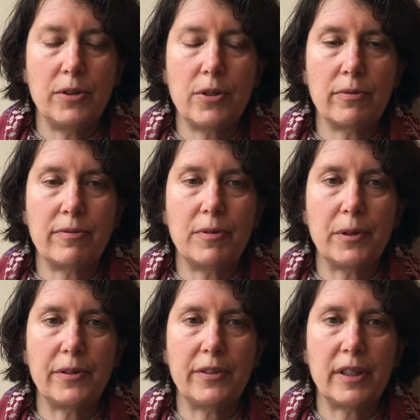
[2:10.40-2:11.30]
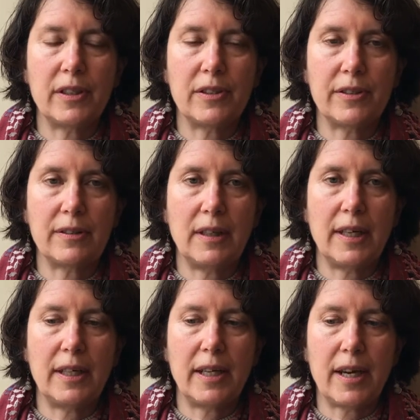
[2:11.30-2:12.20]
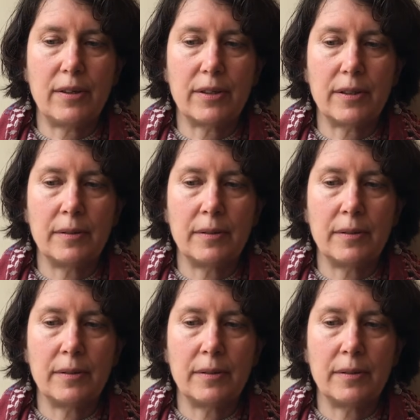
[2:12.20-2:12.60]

Don't force it, just let it out.